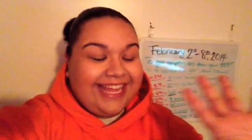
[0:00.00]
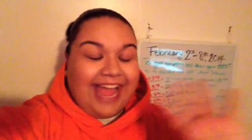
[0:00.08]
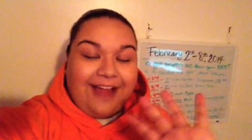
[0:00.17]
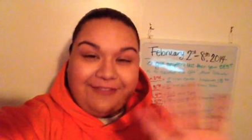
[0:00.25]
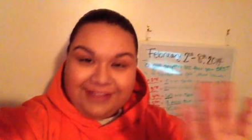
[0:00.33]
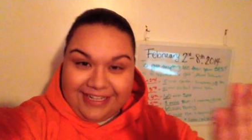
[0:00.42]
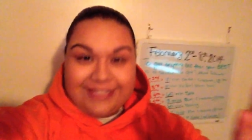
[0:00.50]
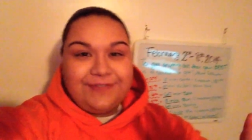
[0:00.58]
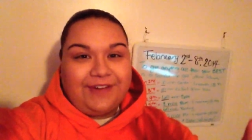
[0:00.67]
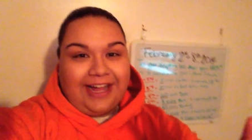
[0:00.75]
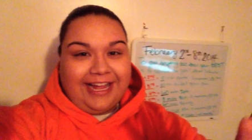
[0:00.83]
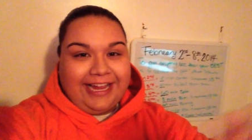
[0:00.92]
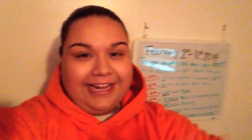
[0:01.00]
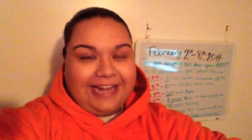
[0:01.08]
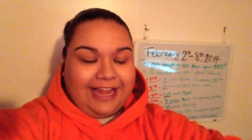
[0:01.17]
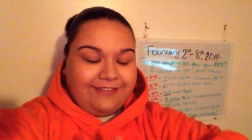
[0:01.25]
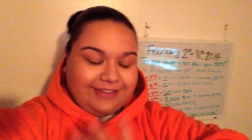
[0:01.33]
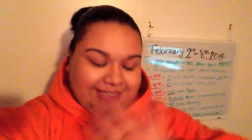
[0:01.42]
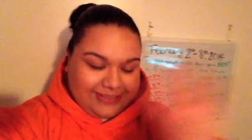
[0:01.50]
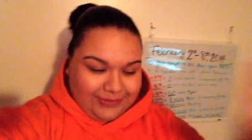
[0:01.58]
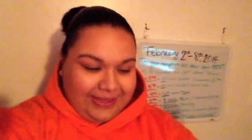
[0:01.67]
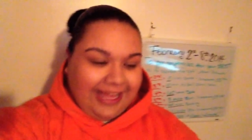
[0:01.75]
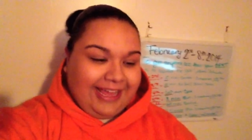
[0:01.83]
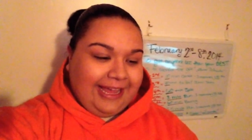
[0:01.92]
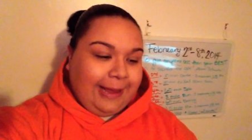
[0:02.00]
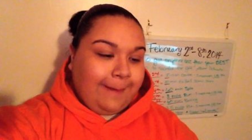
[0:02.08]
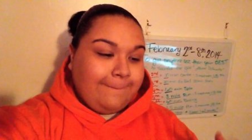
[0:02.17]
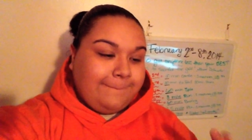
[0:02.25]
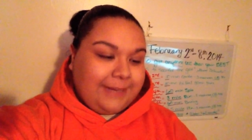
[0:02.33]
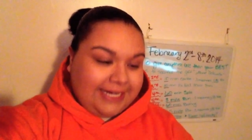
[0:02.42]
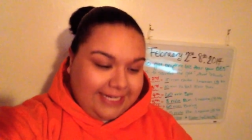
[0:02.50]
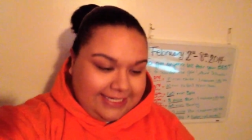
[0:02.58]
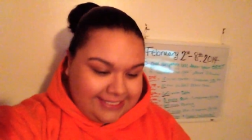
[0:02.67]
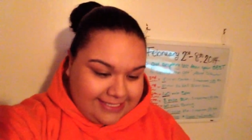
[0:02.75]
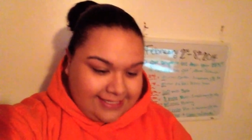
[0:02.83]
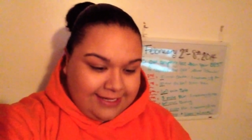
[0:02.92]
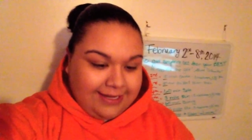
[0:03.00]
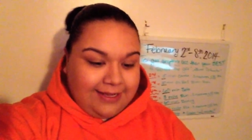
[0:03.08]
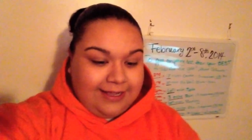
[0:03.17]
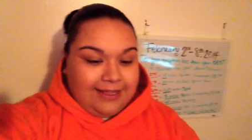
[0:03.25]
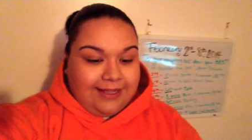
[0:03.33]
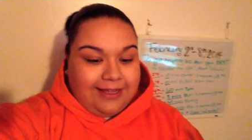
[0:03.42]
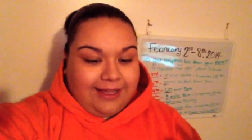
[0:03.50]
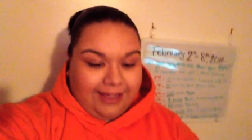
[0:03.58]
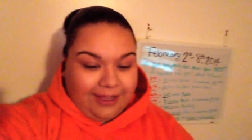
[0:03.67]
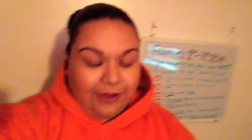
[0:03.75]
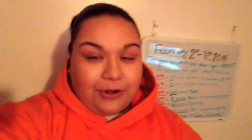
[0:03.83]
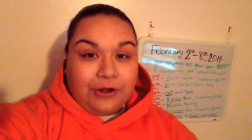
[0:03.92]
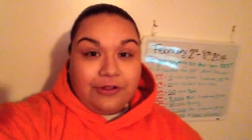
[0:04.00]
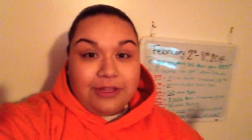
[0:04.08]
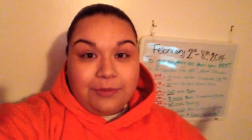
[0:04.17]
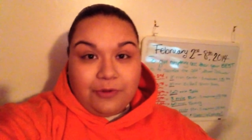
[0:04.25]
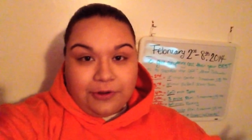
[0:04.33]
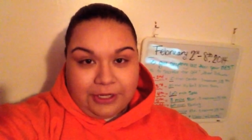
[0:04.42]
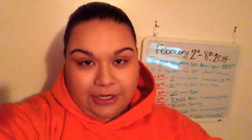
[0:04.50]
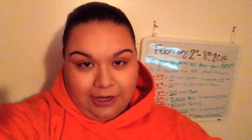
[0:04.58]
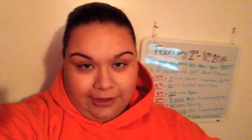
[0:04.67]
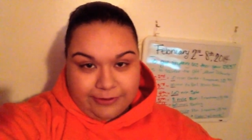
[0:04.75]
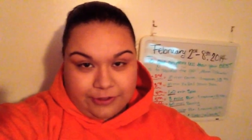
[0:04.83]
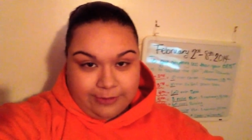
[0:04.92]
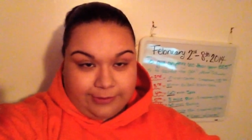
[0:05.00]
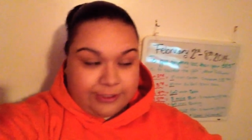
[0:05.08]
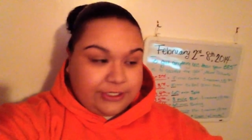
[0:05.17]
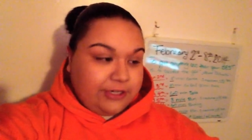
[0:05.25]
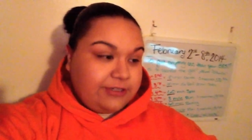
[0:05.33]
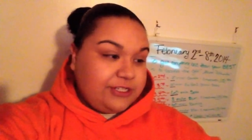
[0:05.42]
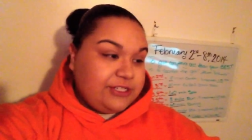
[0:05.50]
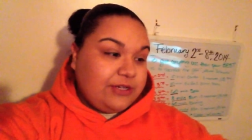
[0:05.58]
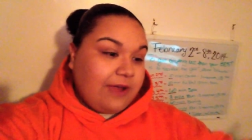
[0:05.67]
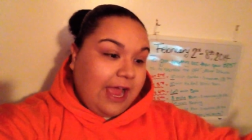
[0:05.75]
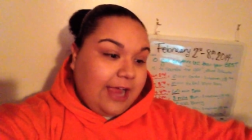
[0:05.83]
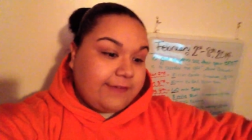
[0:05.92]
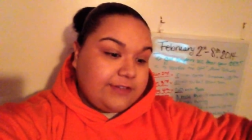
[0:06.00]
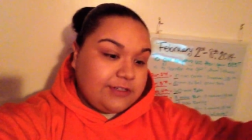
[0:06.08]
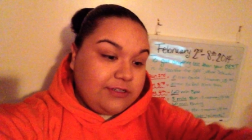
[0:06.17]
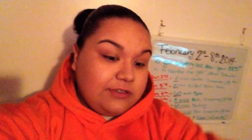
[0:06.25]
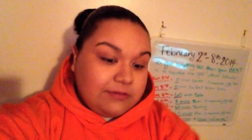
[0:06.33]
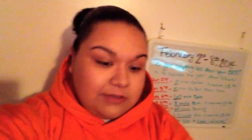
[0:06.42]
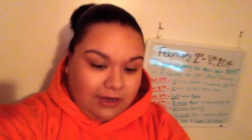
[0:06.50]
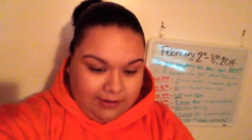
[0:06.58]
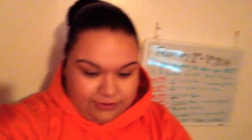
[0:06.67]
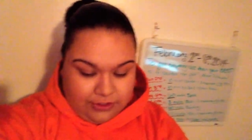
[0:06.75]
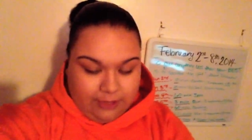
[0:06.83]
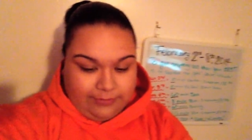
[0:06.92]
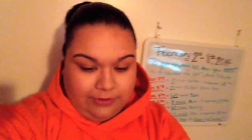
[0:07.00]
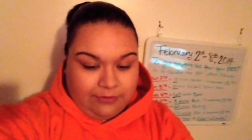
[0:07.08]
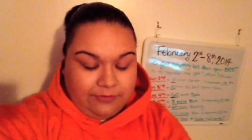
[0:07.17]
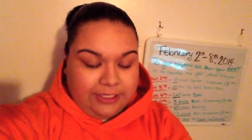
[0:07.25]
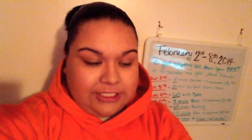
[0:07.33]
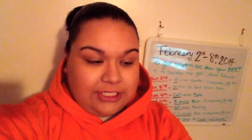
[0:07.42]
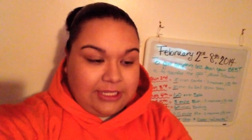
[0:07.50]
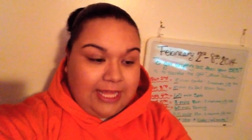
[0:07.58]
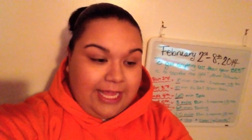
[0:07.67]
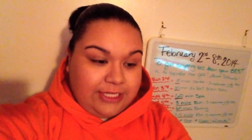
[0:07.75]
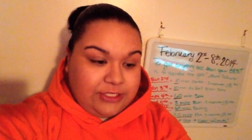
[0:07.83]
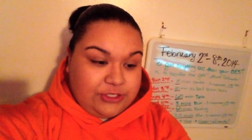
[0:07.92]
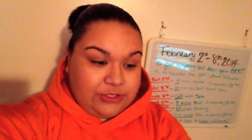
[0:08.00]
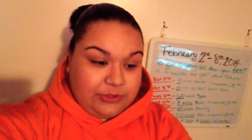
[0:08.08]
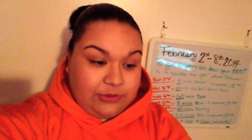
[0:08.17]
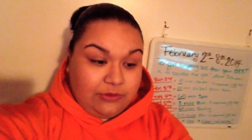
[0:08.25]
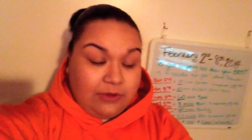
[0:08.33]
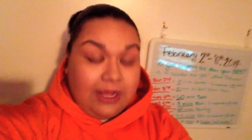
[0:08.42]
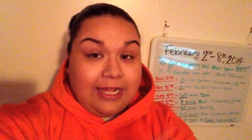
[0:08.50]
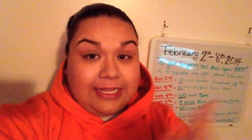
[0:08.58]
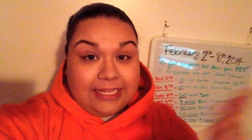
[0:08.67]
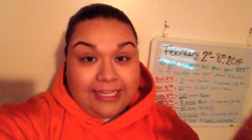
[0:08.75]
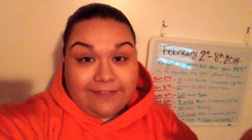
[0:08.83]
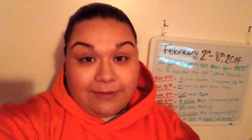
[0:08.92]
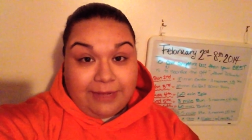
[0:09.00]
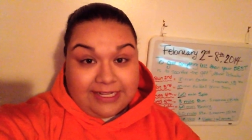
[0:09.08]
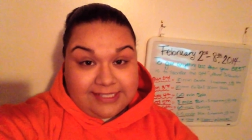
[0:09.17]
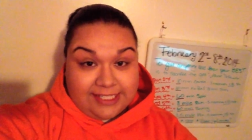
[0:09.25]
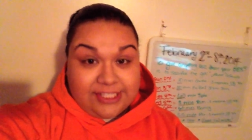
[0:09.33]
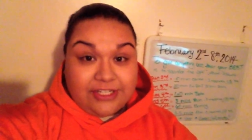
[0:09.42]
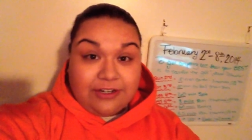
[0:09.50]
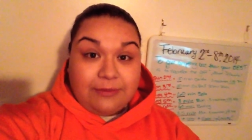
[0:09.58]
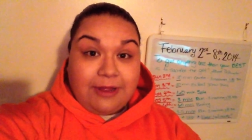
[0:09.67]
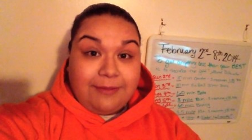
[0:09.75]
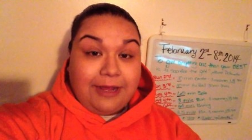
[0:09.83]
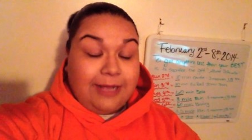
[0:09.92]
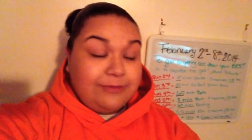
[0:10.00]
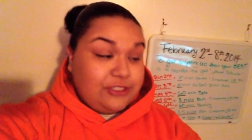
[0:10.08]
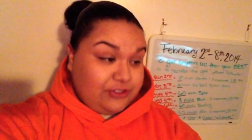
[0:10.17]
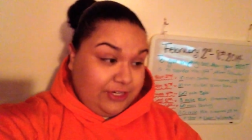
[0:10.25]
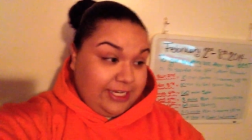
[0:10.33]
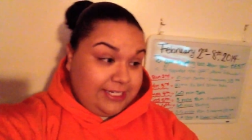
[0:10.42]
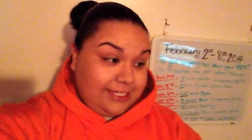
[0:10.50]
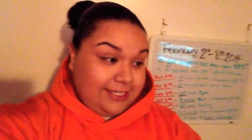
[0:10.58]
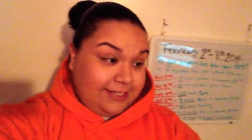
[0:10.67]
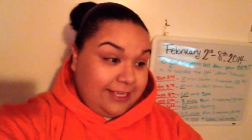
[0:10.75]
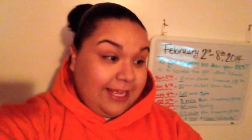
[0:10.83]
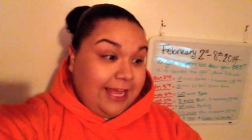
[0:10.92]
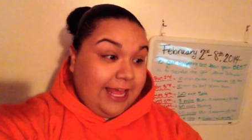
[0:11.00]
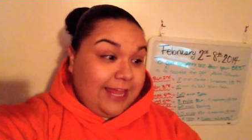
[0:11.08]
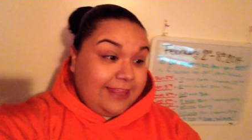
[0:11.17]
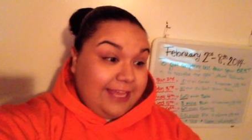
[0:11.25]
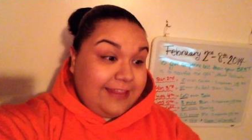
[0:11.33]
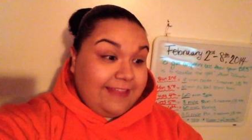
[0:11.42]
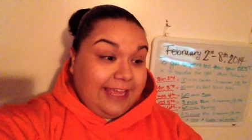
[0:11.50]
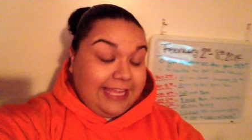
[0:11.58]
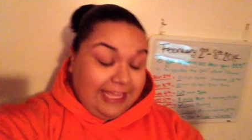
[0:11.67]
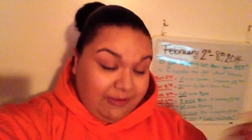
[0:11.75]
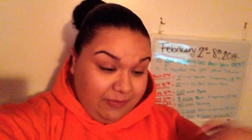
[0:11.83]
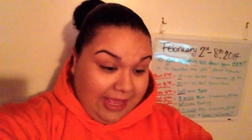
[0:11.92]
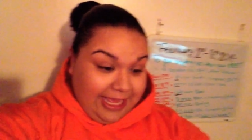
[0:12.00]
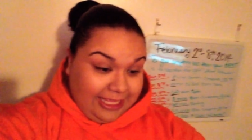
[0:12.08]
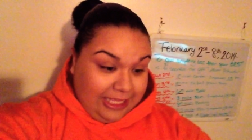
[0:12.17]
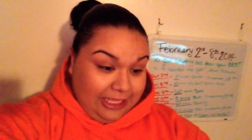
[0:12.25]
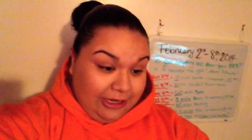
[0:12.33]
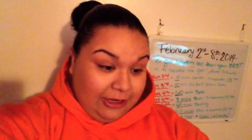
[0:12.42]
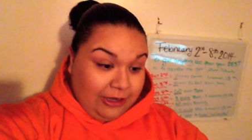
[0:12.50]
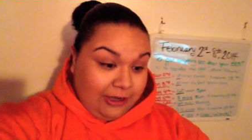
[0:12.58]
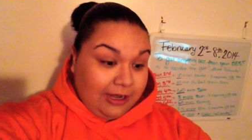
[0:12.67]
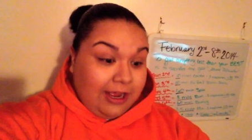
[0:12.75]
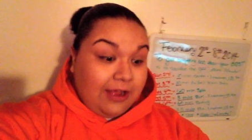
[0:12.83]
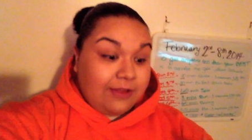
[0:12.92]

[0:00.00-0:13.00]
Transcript: Everything's fine. Everything's okay. But early morning car trouble turned into afternoon car trouble, which led to leaving my sister and my mom stranded. Then they get back here.